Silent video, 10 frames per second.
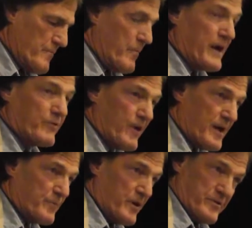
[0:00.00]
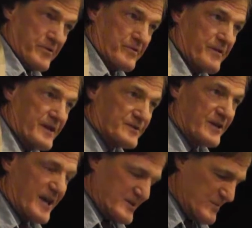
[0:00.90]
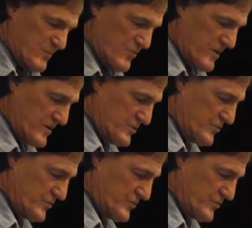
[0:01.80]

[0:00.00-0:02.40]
My grandmother, as a case in point,